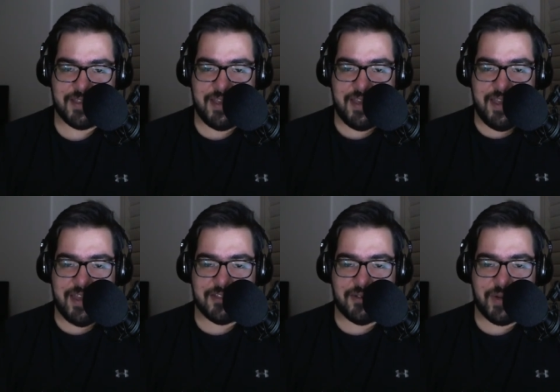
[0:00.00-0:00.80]

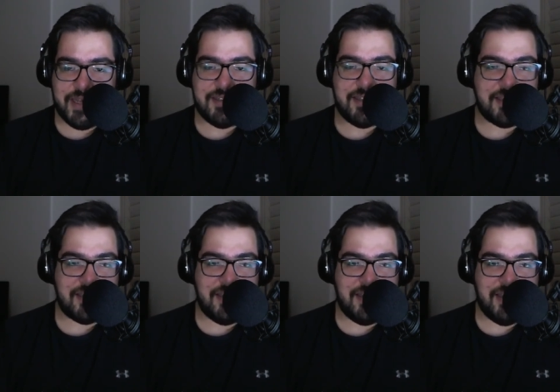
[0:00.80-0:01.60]
it's crazy to
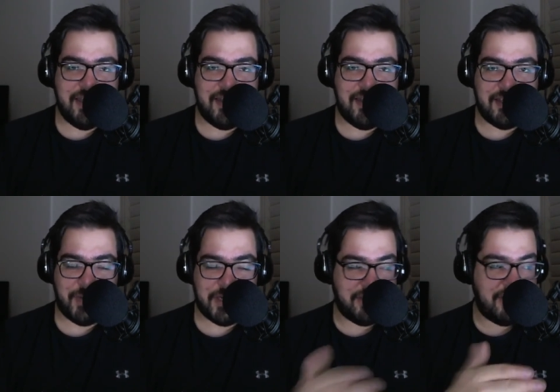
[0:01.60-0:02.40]
see, in
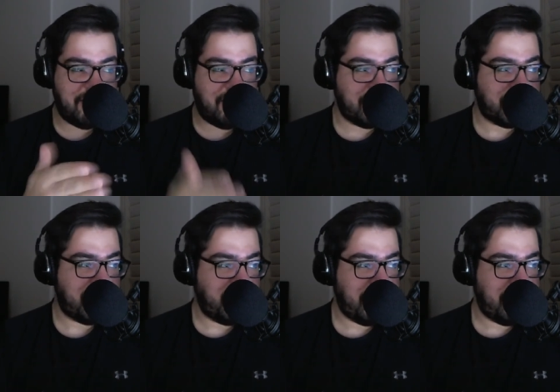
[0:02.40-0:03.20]
especially the culture that
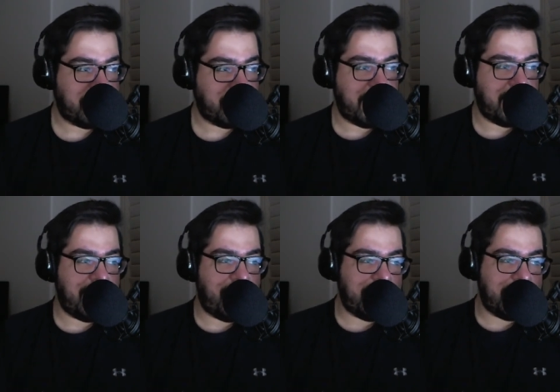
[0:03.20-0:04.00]
we've created
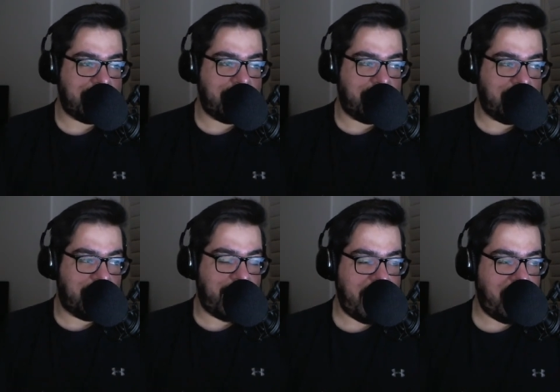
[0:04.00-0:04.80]
nowadays in YouTube. And
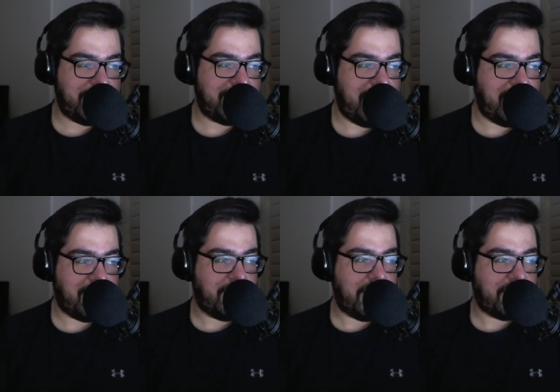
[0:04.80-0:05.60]
make no mistake, the
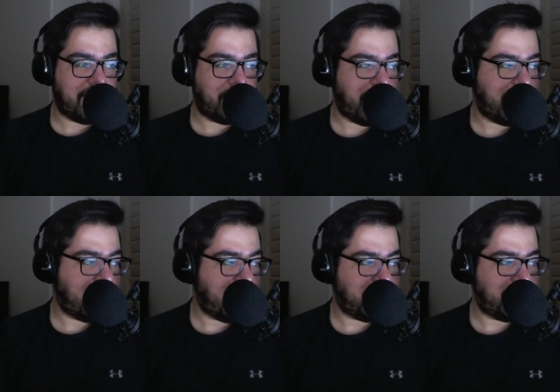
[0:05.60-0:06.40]
creators have created the
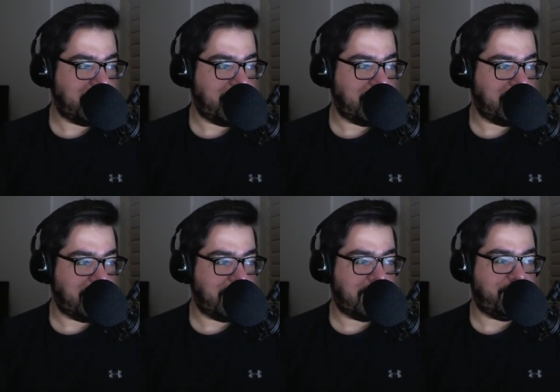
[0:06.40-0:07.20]
culture in YouTube.
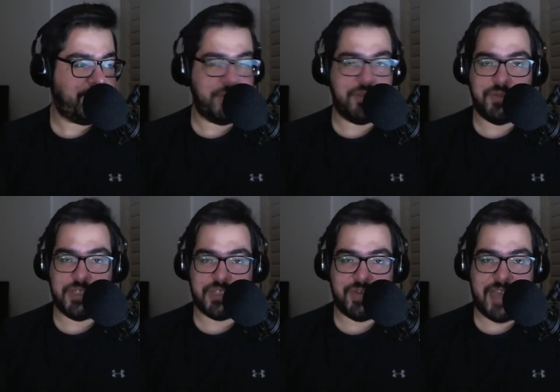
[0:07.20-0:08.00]
Their YouTube
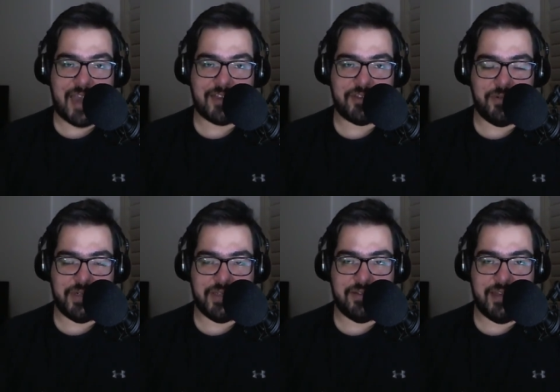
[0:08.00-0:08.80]
just reacts to it.
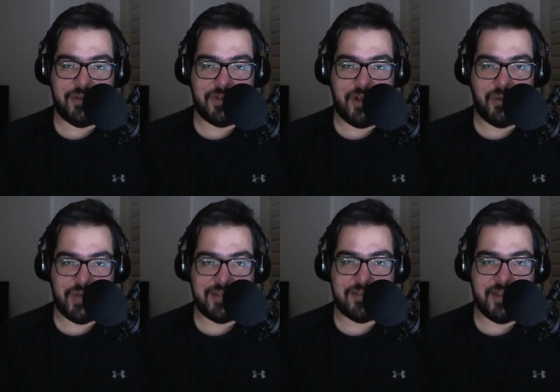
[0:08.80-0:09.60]
They don't own
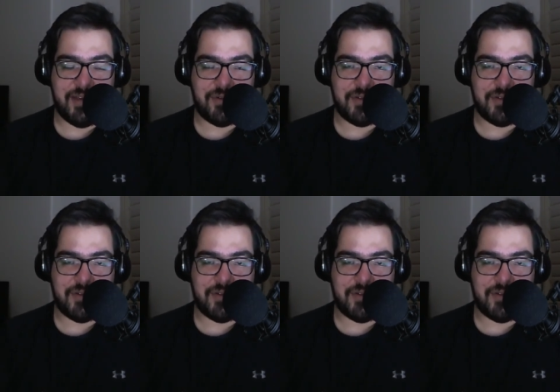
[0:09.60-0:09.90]
it. They don't